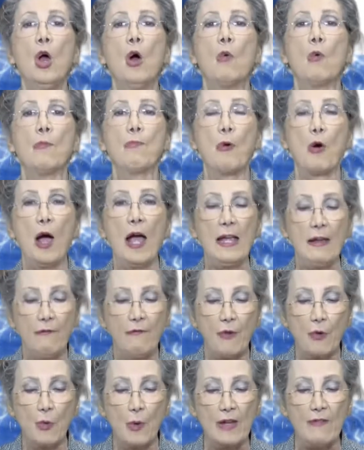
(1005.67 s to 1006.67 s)
We're praying
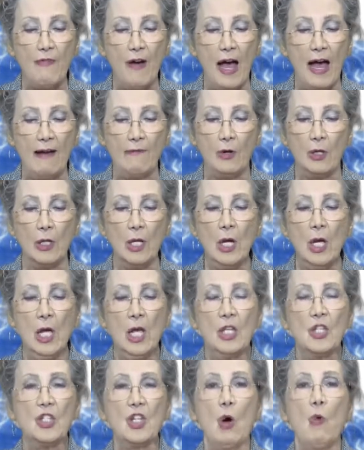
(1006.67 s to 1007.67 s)
for revival.
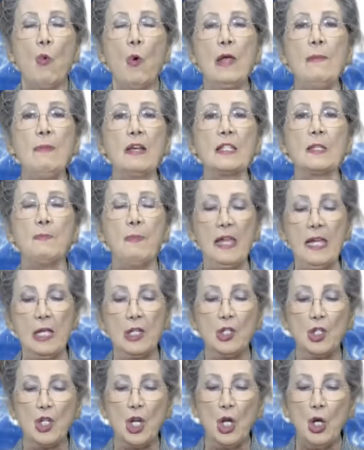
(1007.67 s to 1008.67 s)
So we must be
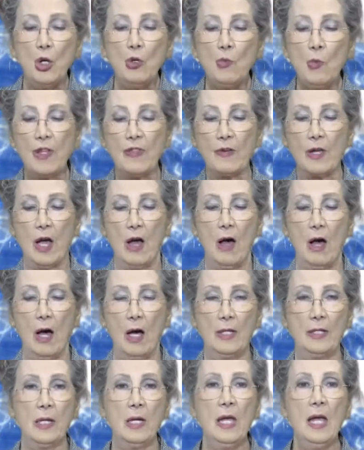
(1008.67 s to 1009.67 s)
in tune with
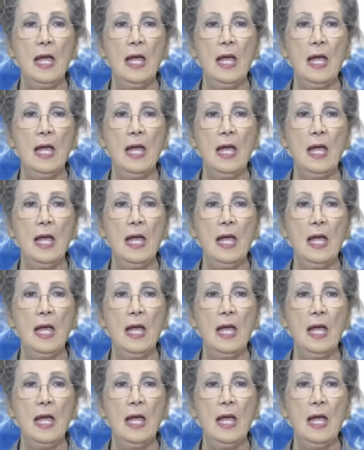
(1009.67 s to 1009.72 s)
God